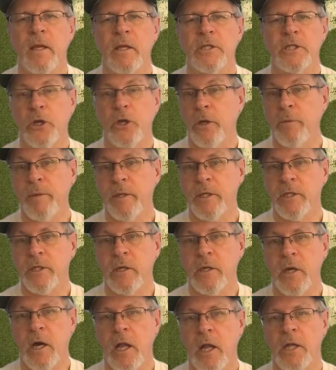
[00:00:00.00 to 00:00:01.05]
She could have pitched
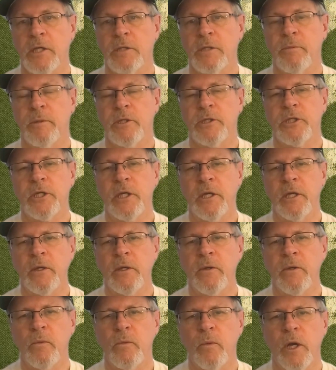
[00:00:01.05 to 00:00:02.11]
in college, but
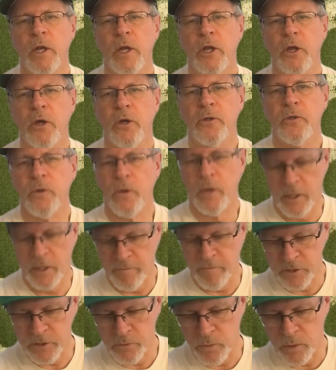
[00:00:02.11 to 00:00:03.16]
she wanted to go to a
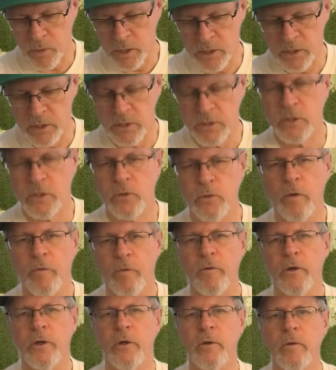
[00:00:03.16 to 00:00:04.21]
Division I school
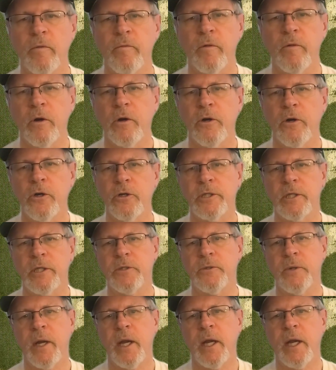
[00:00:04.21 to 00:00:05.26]
for her nursing
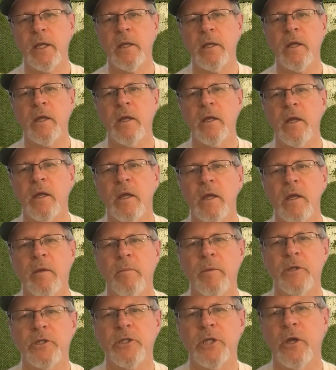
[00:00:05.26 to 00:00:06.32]
training,
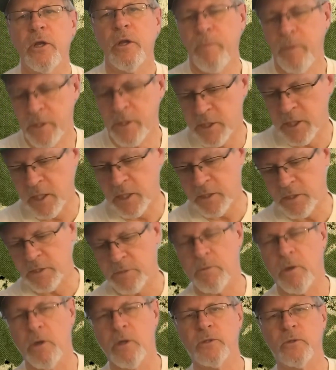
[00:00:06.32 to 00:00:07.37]
but she could have pitched at a
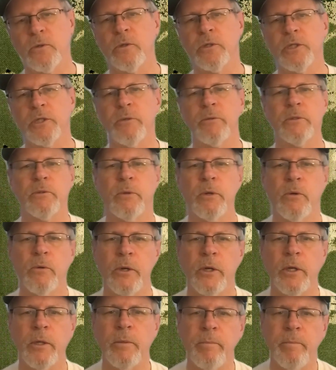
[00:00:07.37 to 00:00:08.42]
small school. She was
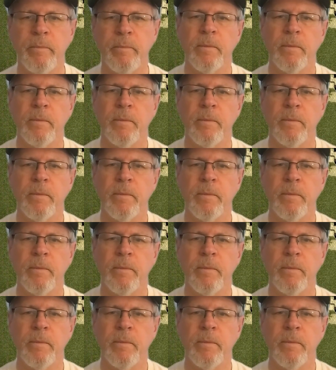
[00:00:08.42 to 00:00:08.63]
recruited.